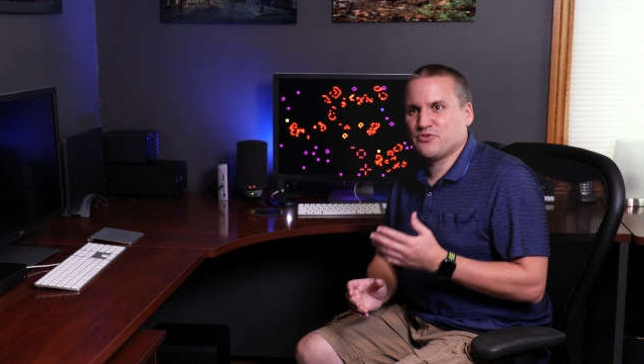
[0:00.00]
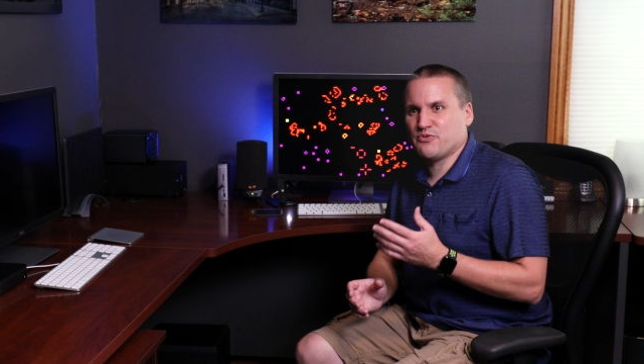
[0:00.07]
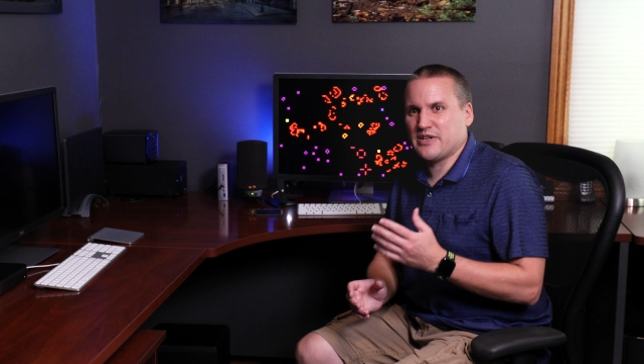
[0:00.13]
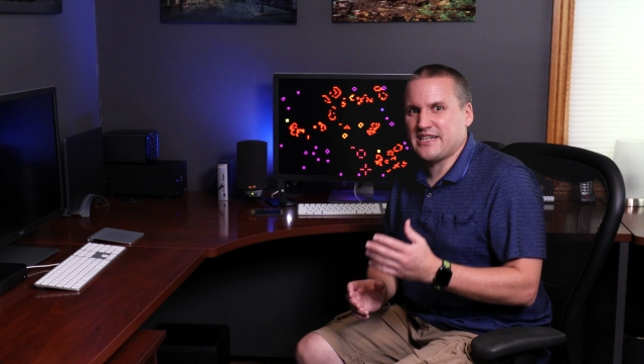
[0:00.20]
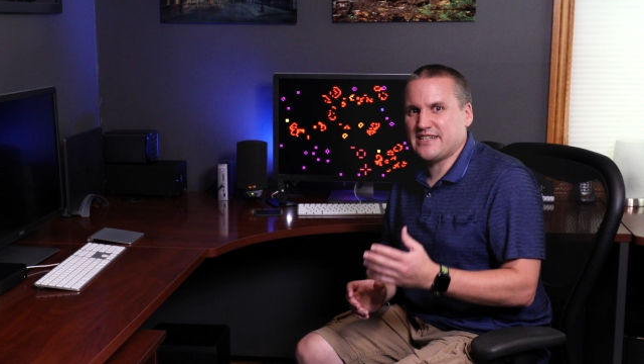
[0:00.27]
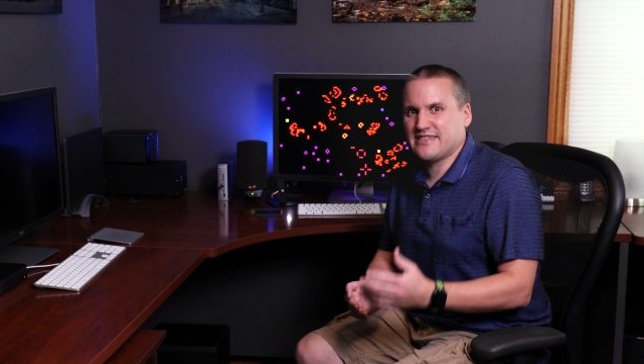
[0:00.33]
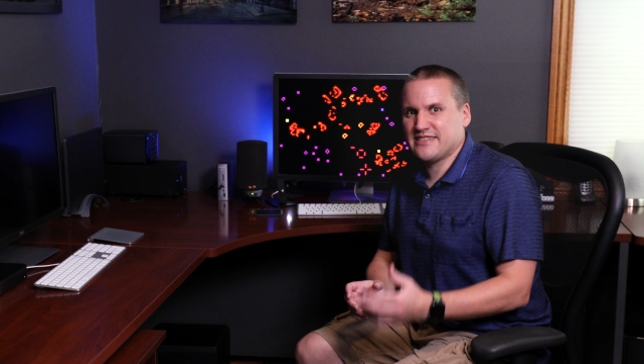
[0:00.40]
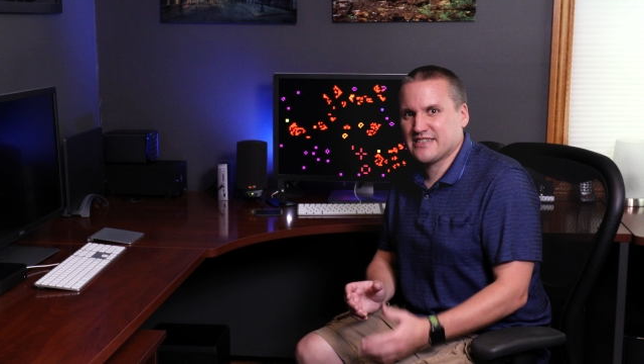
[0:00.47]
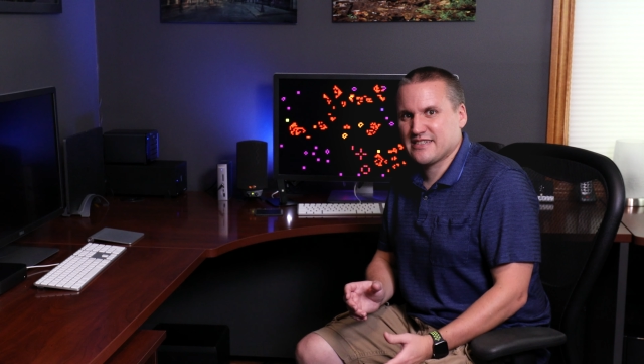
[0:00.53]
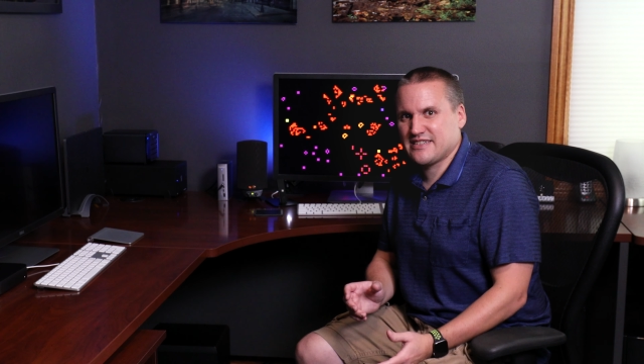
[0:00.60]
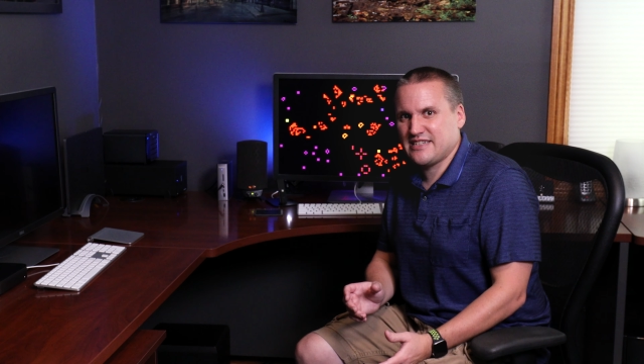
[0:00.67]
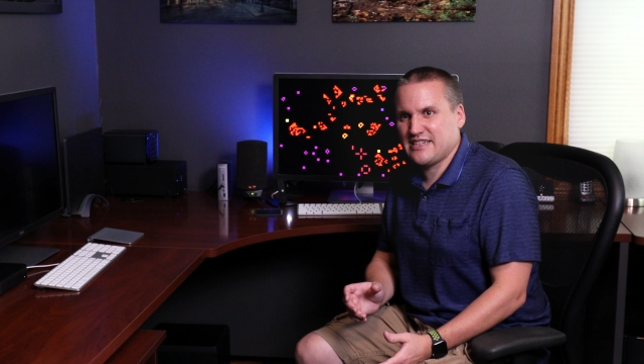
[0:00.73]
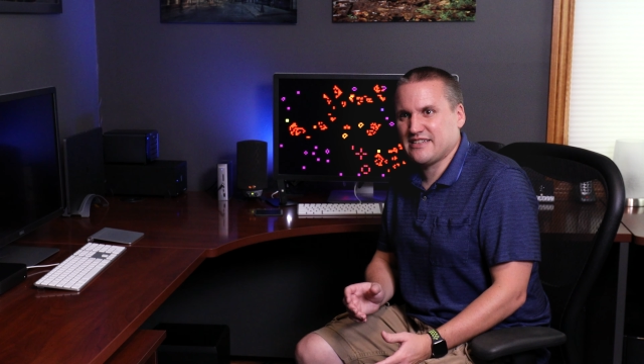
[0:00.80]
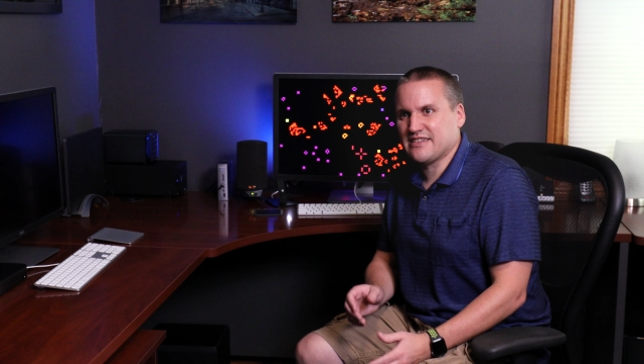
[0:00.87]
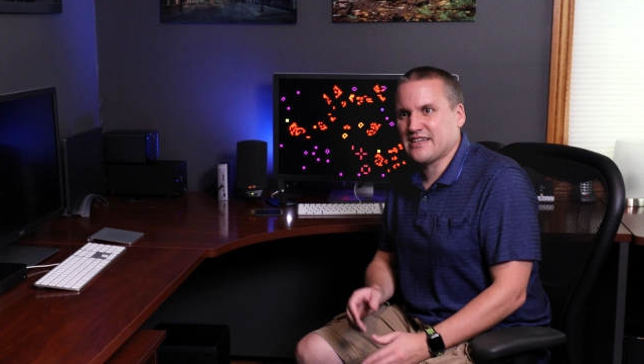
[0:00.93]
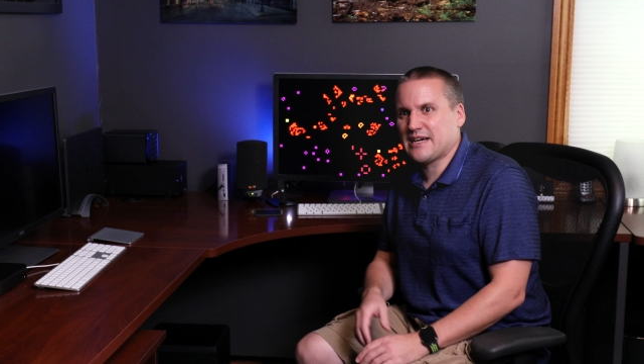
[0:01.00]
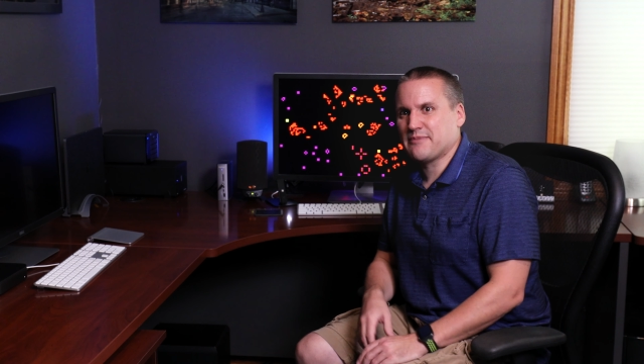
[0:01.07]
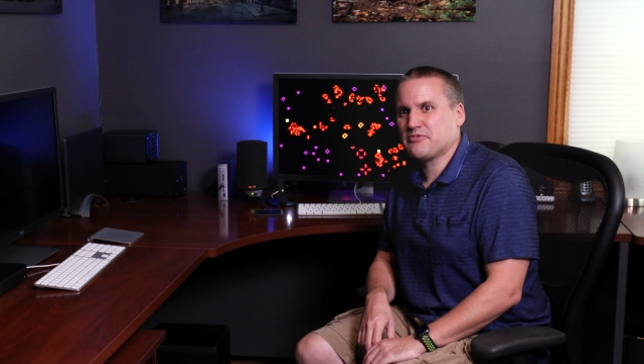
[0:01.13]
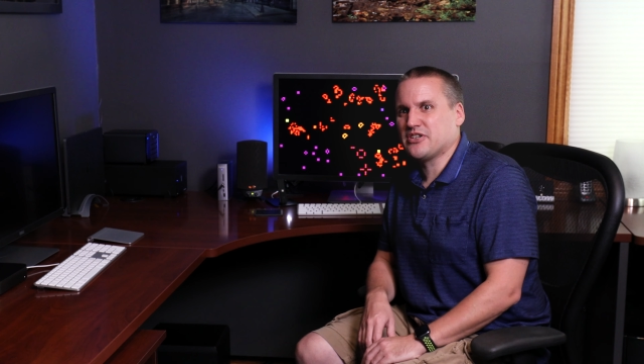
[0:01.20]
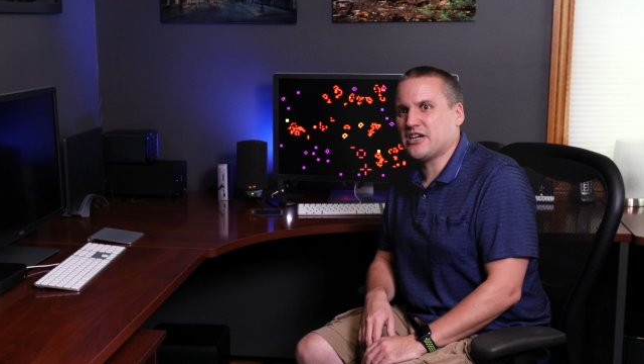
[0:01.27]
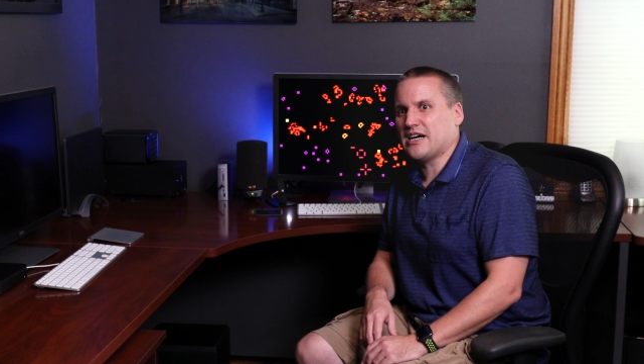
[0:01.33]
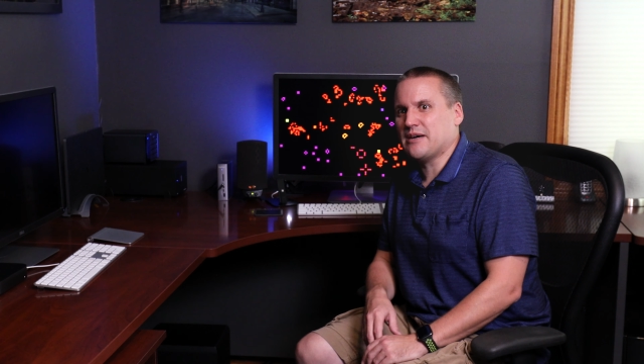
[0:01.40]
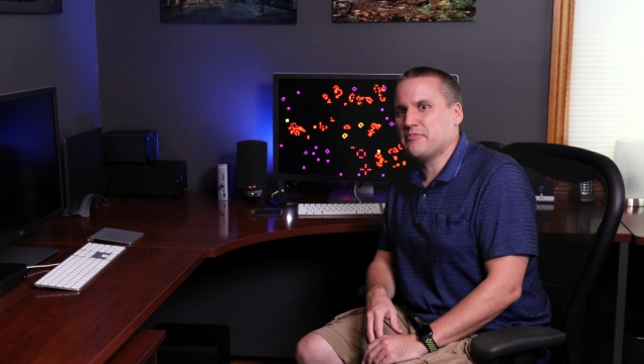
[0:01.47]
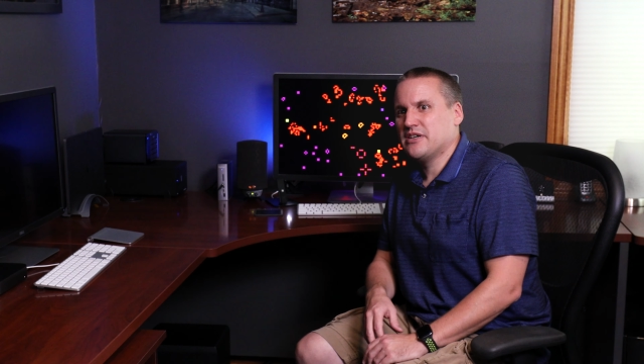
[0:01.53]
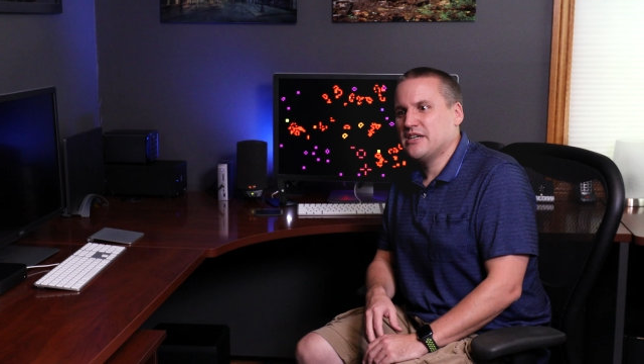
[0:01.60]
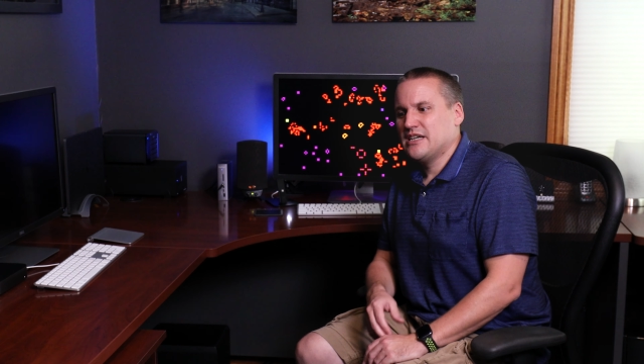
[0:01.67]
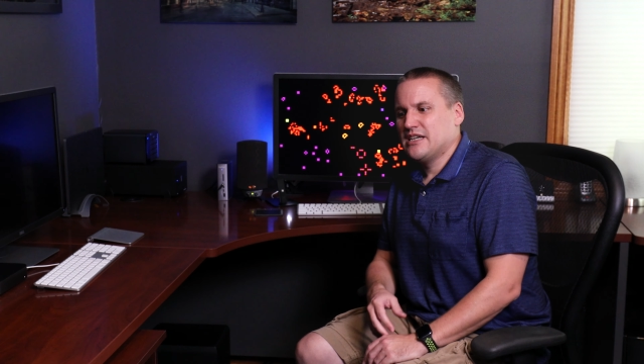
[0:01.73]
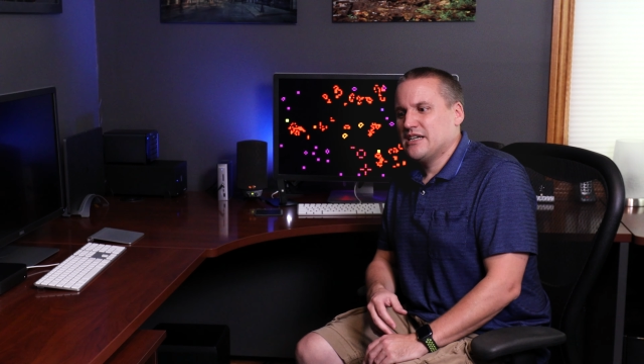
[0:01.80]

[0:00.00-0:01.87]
2016 laptop,